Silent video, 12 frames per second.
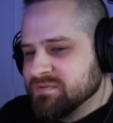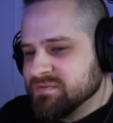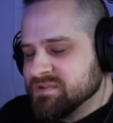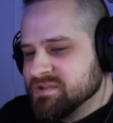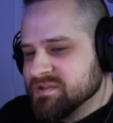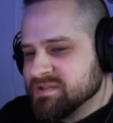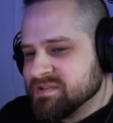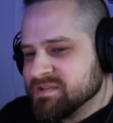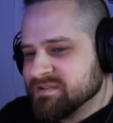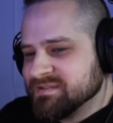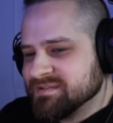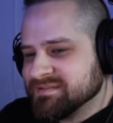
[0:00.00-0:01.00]
just
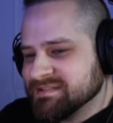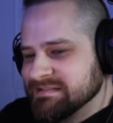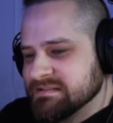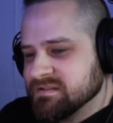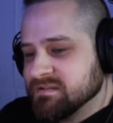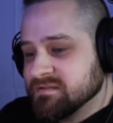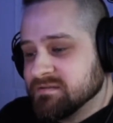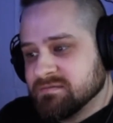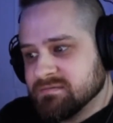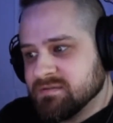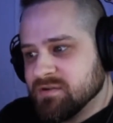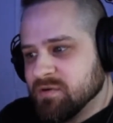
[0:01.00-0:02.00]

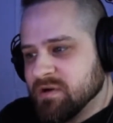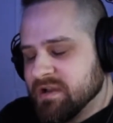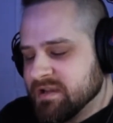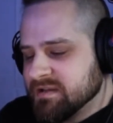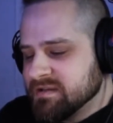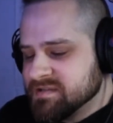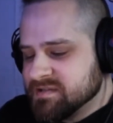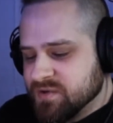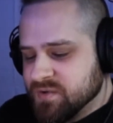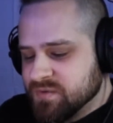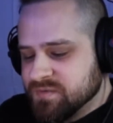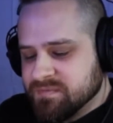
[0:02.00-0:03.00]
grind.
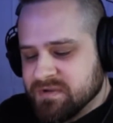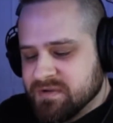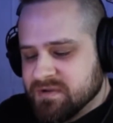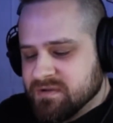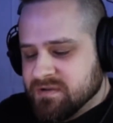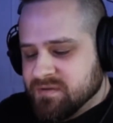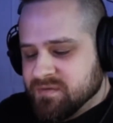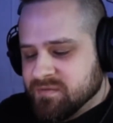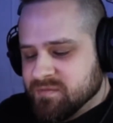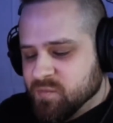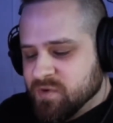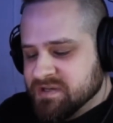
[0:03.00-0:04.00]
So
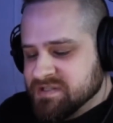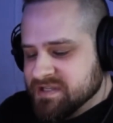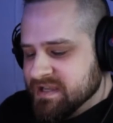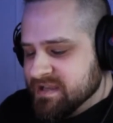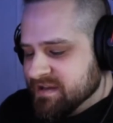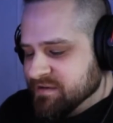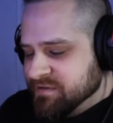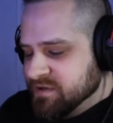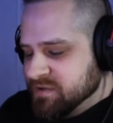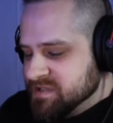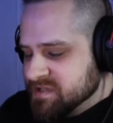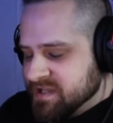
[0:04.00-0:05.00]
one day, I don't know,
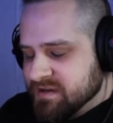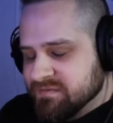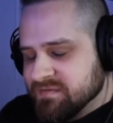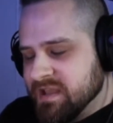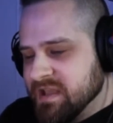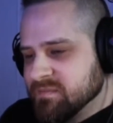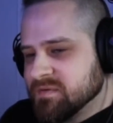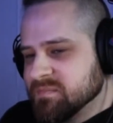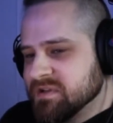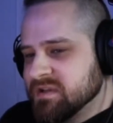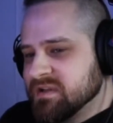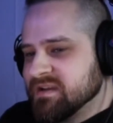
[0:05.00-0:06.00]
it just kind of came to
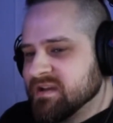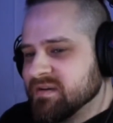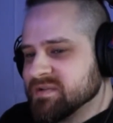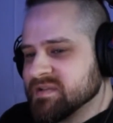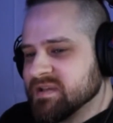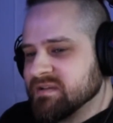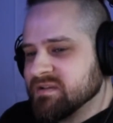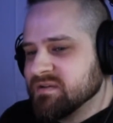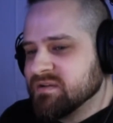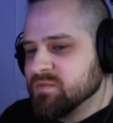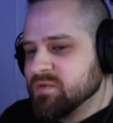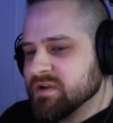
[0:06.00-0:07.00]
me. I was like, you
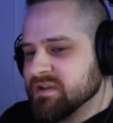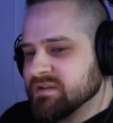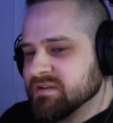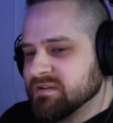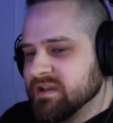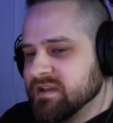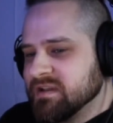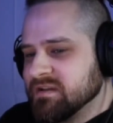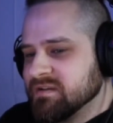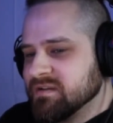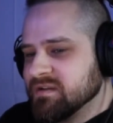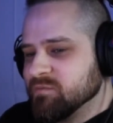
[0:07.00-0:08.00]
know what? Like,
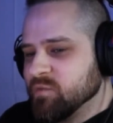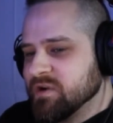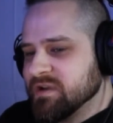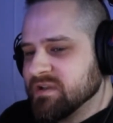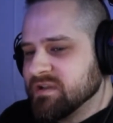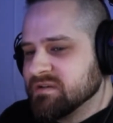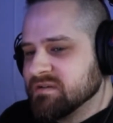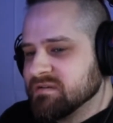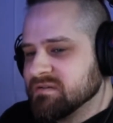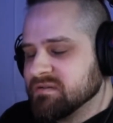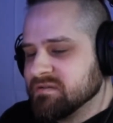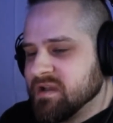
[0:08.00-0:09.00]
we're
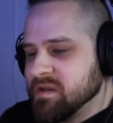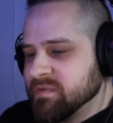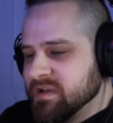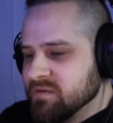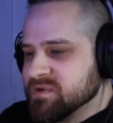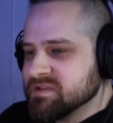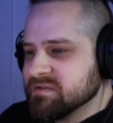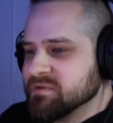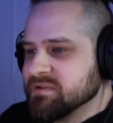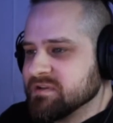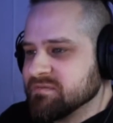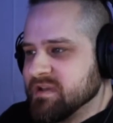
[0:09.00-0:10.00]
in. I mean, I wasn't
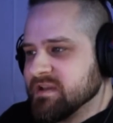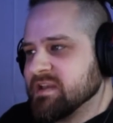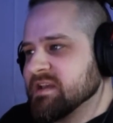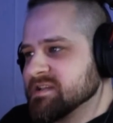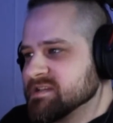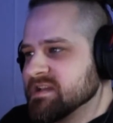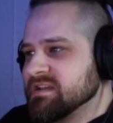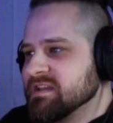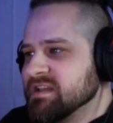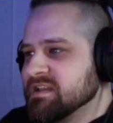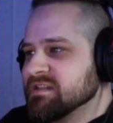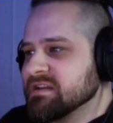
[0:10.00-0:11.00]
really. I can't say
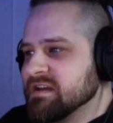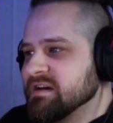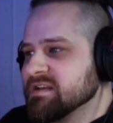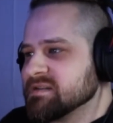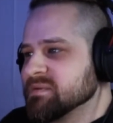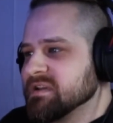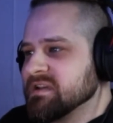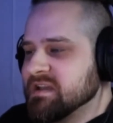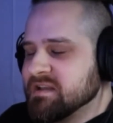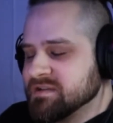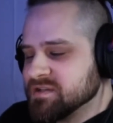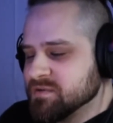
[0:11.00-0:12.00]
in the cosplay
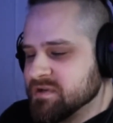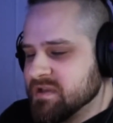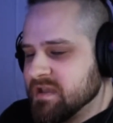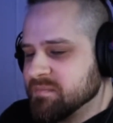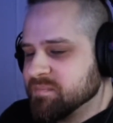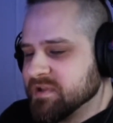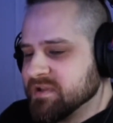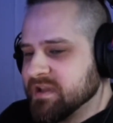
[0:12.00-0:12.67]
industry yet, but like